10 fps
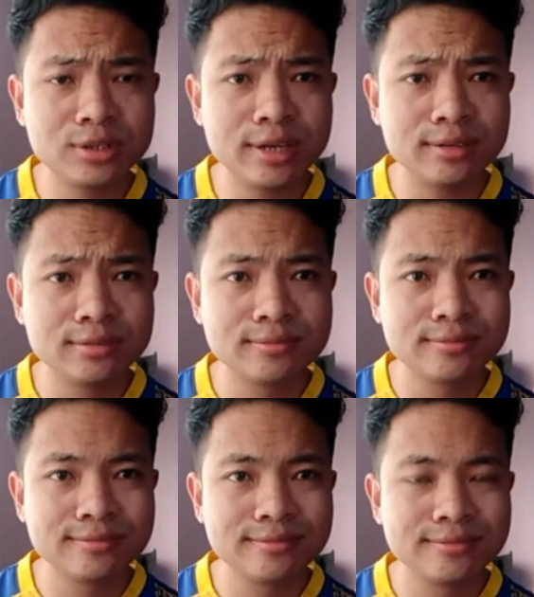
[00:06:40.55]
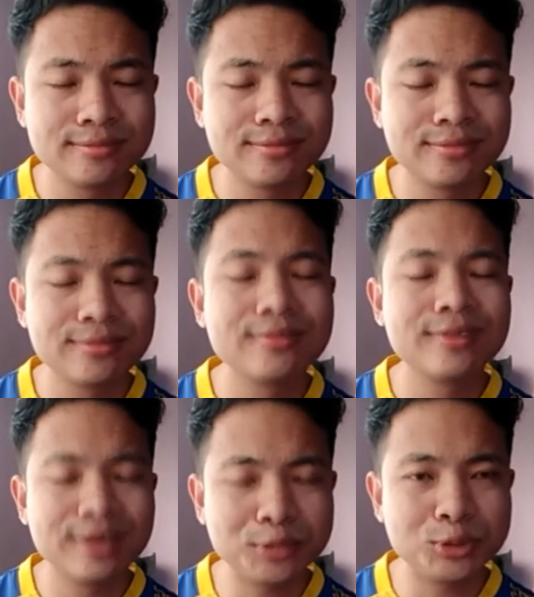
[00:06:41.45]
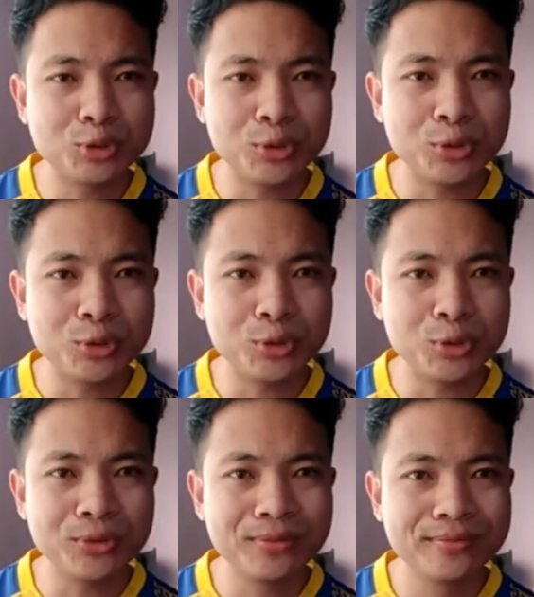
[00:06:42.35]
state? Let me show you.